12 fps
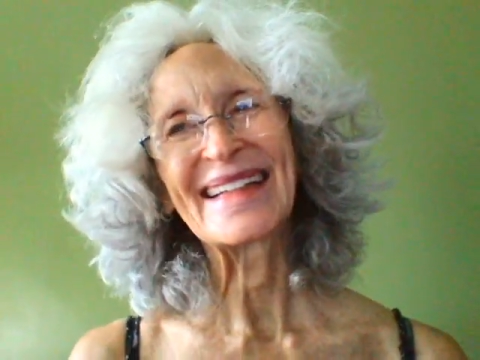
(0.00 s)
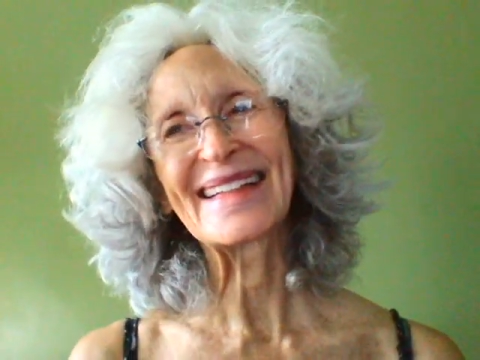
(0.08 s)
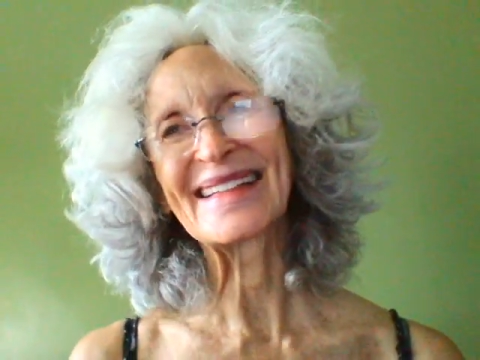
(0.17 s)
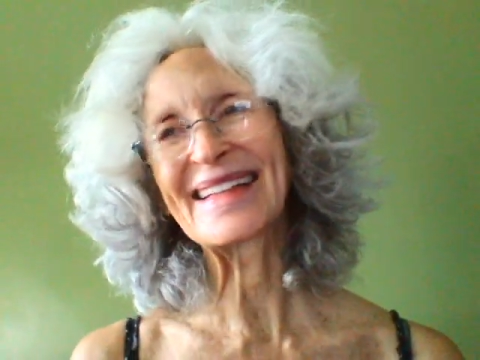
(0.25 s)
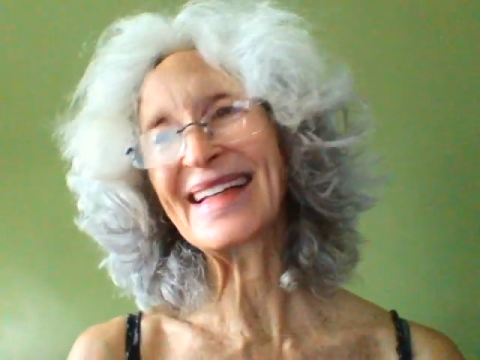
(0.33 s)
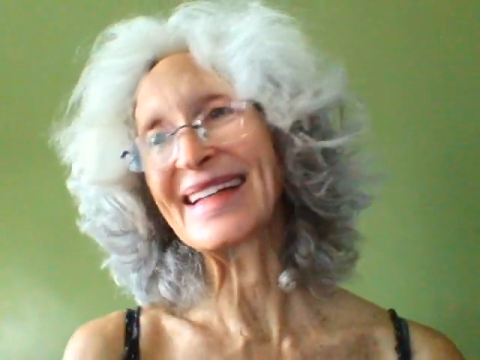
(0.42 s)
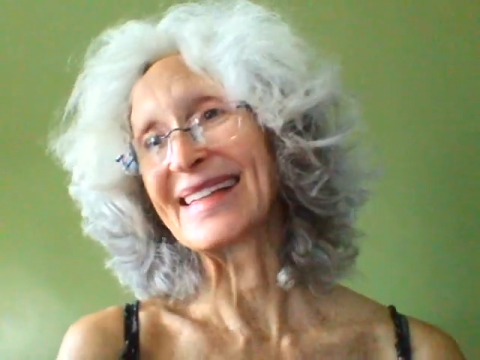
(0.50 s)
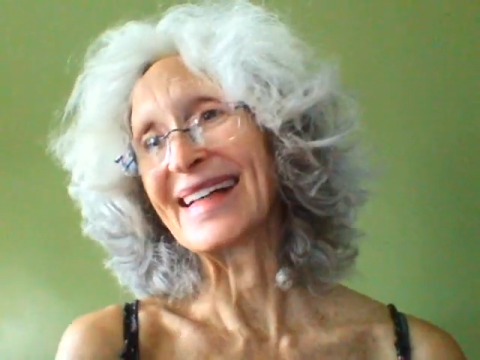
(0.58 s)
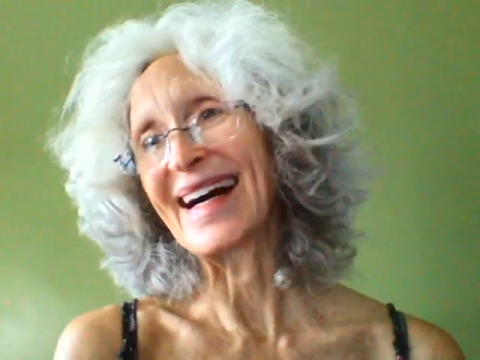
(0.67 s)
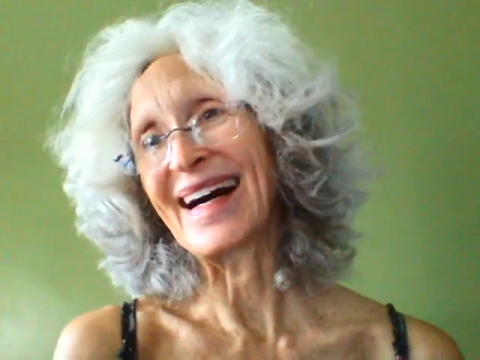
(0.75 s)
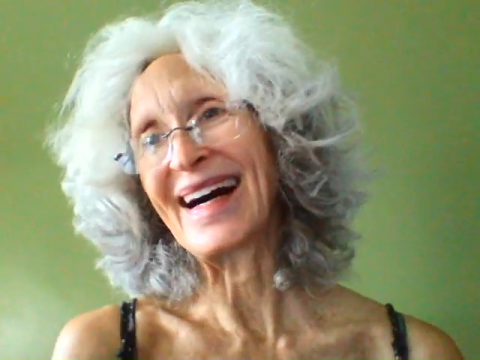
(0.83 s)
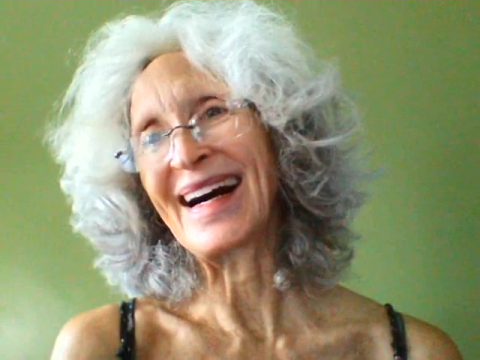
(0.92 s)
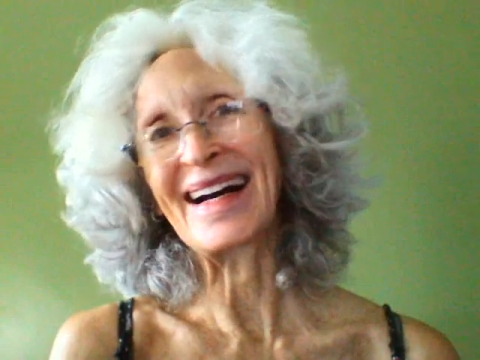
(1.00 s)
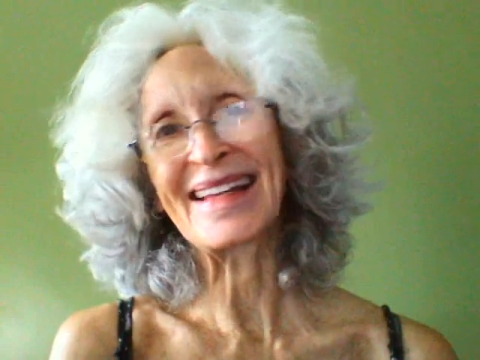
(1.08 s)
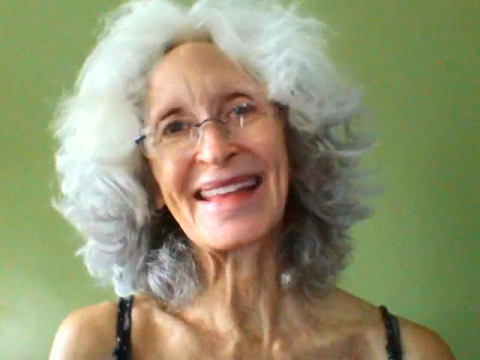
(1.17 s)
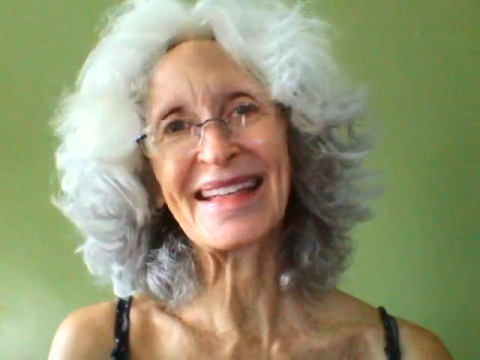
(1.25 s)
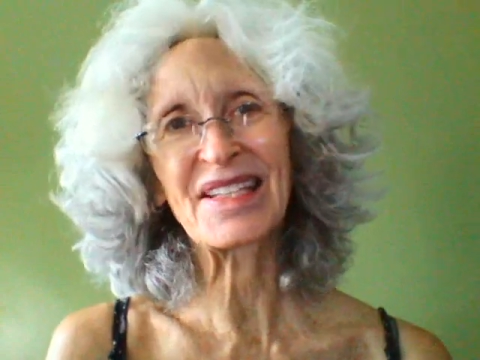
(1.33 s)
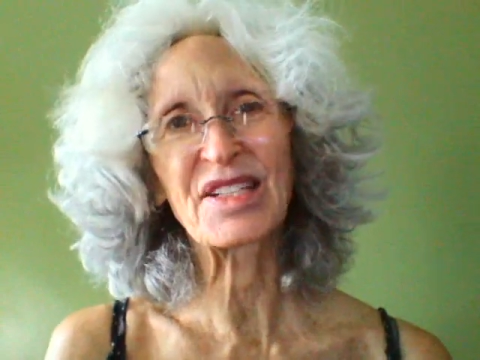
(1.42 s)
And again,
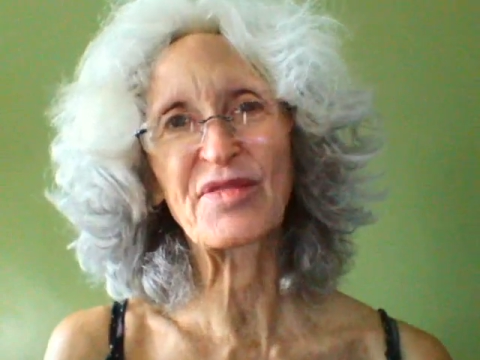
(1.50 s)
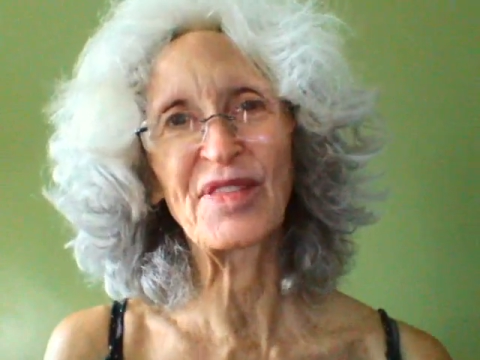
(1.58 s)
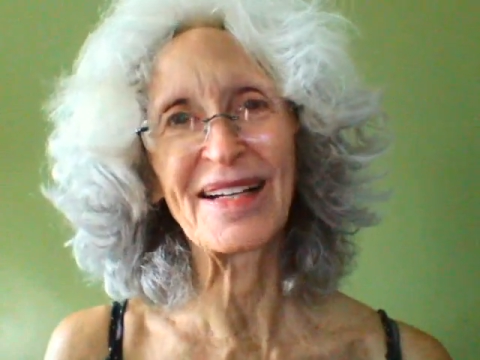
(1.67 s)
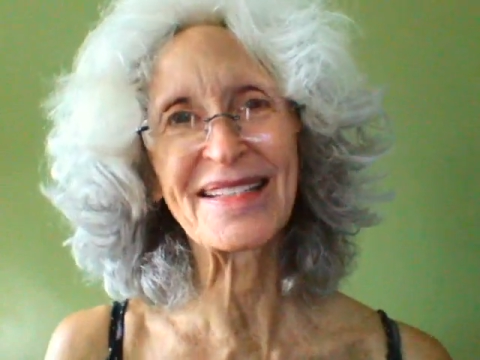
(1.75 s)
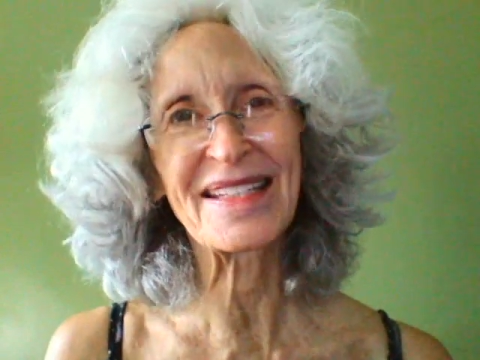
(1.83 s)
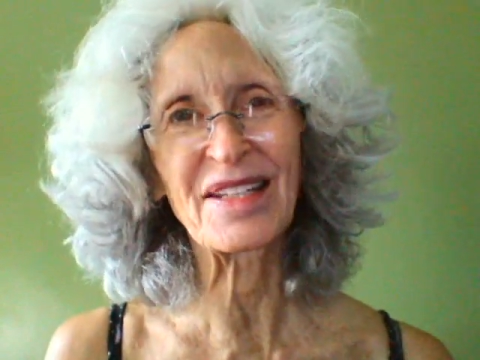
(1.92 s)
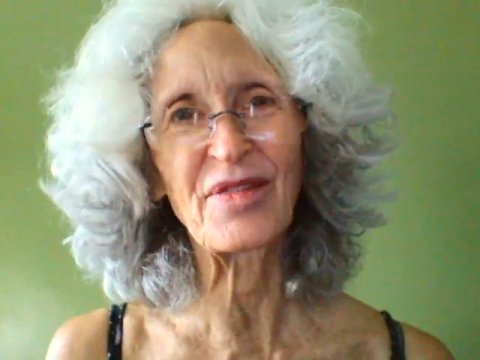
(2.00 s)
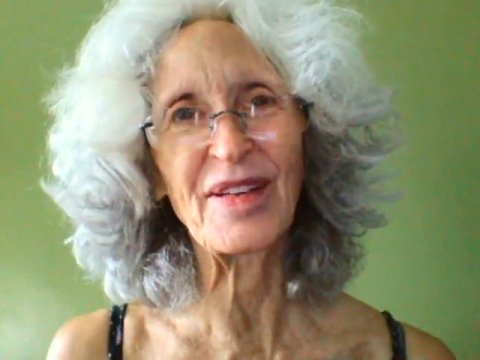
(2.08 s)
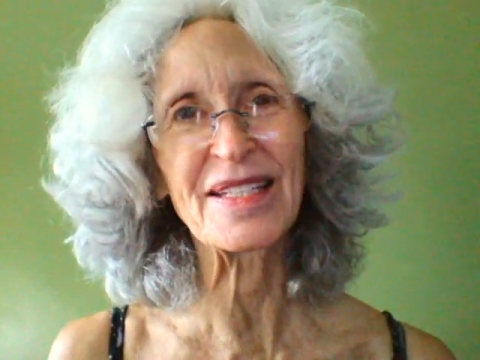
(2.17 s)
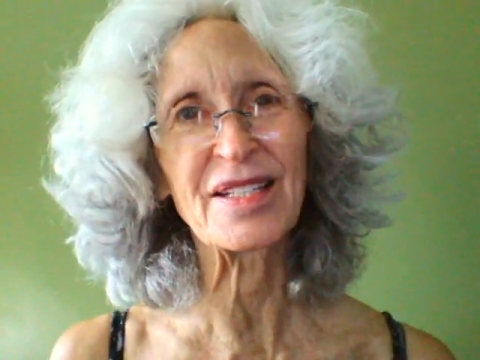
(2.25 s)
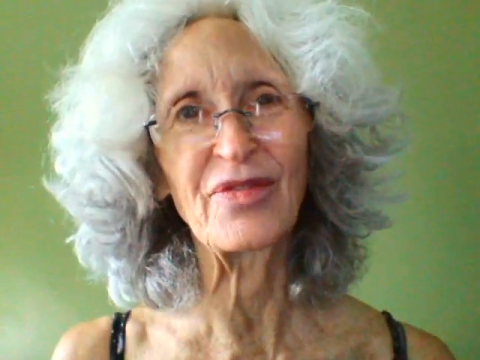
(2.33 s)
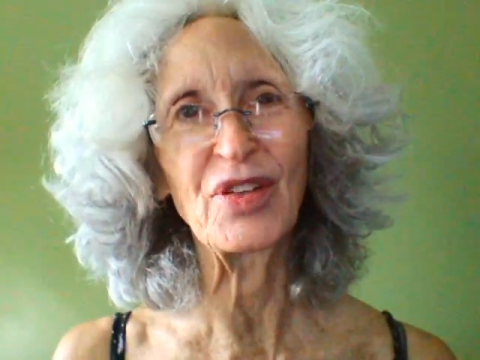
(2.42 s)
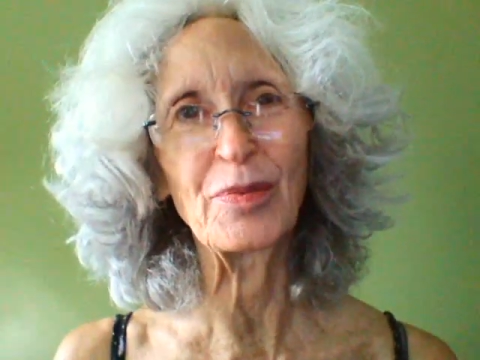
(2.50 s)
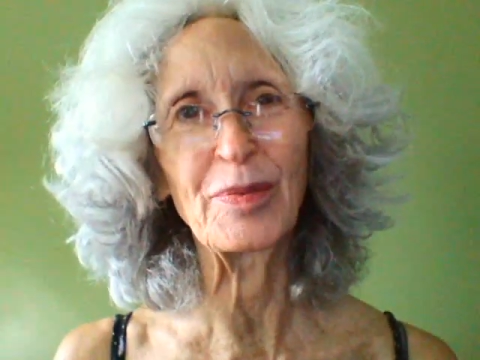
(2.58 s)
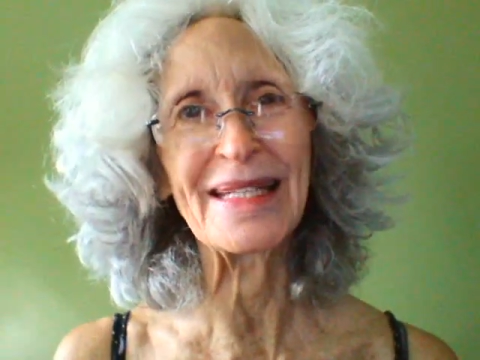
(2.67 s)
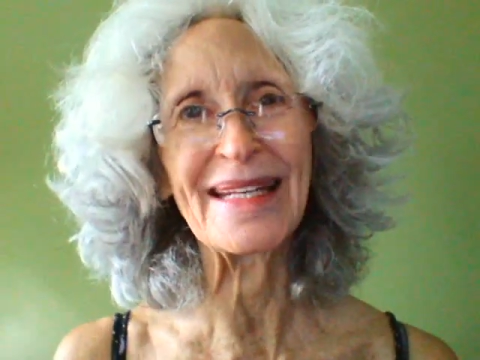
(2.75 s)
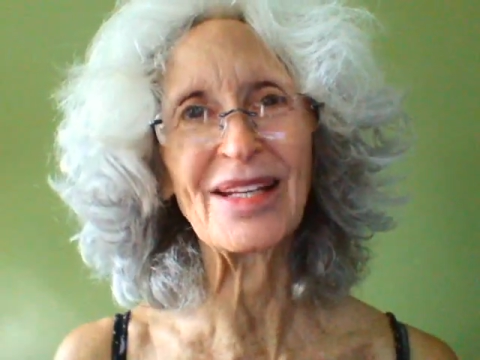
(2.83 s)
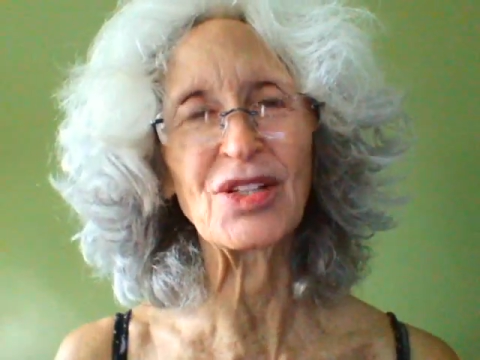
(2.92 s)
I think this flies in the face of
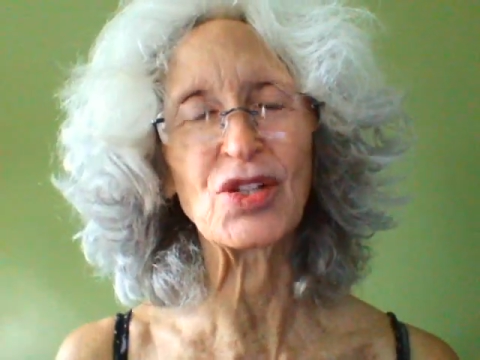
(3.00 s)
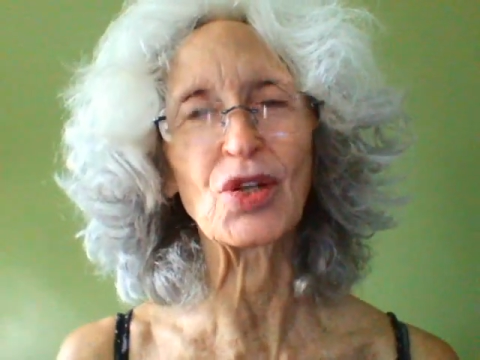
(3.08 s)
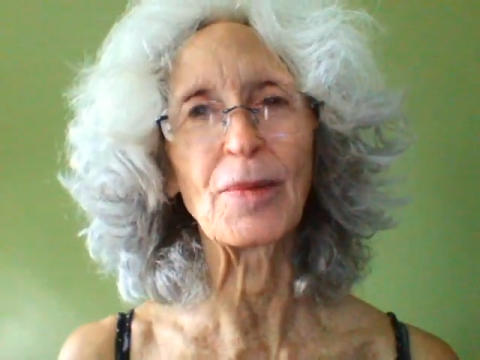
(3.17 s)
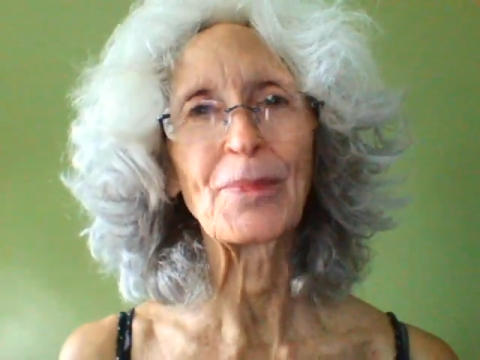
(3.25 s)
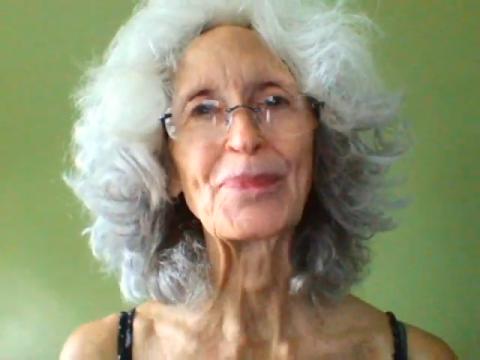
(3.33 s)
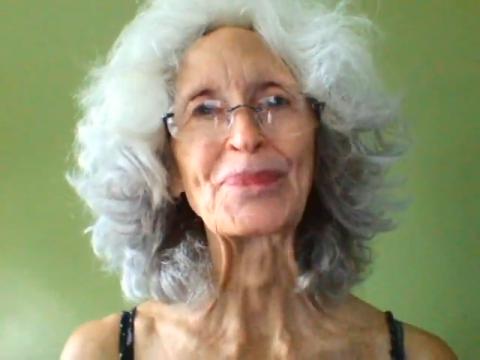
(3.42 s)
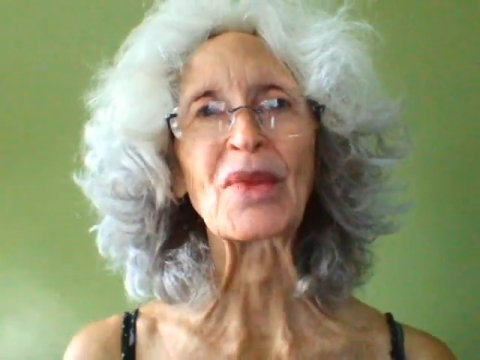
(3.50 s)
human nature